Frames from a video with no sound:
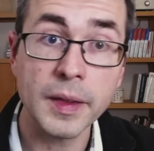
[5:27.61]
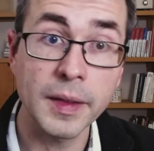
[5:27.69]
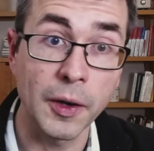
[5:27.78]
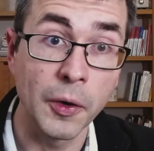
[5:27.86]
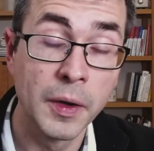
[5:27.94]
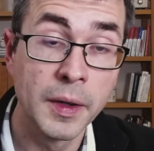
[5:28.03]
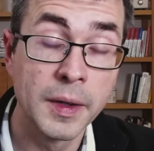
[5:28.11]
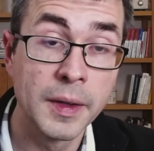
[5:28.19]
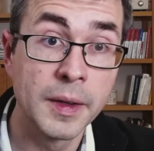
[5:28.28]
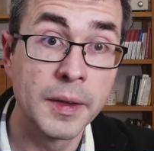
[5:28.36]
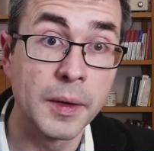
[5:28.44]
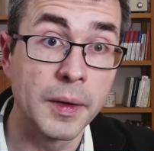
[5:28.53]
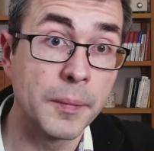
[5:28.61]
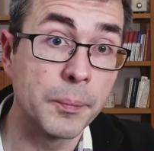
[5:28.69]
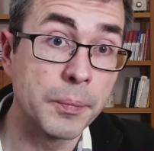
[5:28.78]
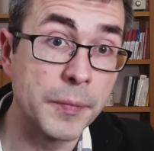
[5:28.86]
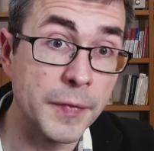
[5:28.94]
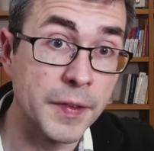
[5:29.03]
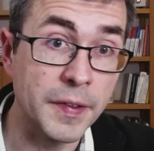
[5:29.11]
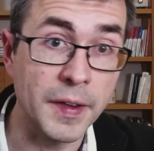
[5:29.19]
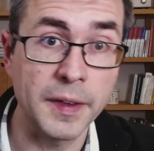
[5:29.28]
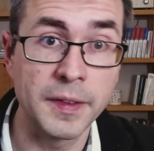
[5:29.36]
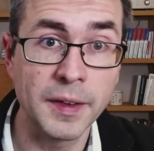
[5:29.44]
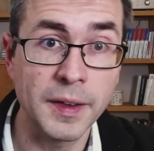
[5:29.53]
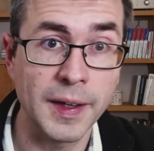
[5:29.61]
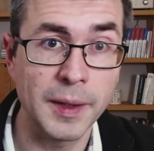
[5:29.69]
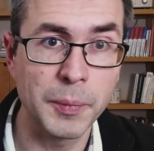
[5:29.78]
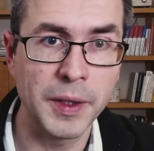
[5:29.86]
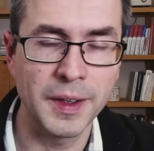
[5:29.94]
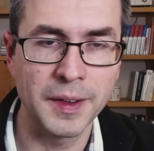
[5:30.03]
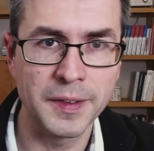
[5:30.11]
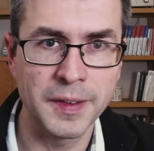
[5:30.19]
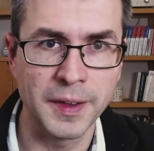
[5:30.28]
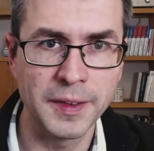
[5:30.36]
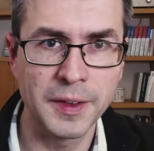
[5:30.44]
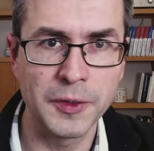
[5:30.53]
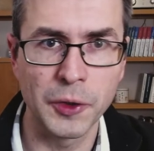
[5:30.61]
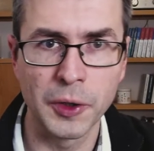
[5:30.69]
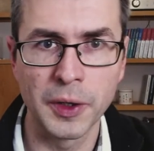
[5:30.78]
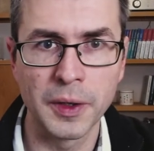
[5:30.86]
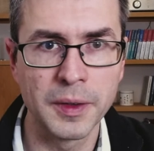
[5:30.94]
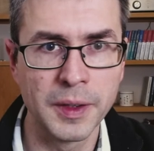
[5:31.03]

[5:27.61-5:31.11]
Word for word: Now, this idea can be extended or